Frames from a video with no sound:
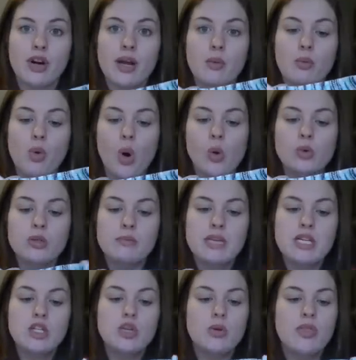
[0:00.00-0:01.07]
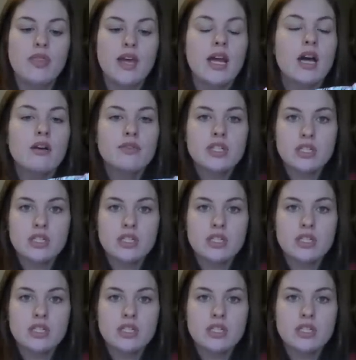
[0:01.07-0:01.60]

It won't be too thick of a